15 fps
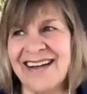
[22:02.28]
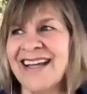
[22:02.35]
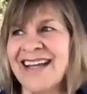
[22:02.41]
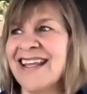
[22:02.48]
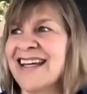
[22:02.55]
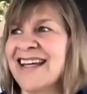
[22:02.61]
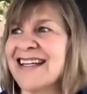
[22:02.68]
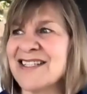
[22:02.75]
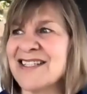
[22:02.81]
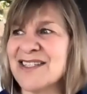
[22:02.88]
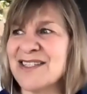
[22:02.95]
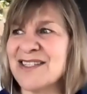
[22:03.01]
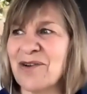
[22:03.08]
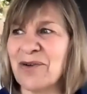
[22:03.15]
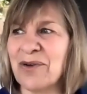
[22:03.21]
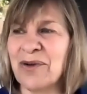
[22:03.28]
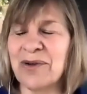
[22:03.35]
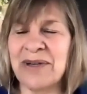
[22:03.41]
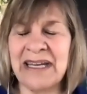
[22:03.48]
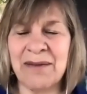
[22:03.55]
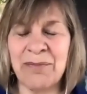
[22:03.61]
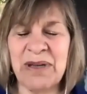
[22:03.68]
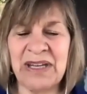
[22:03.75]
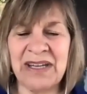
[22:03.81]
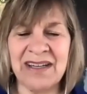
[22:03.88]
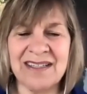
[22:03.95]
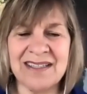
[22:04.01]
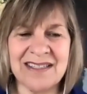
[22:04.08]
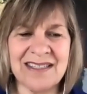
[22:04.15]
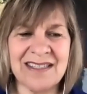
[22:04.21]
think it is so unique
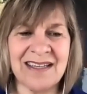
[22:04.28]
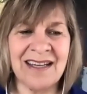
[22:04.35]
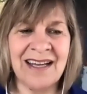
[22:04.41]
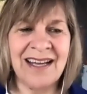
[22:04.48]
because,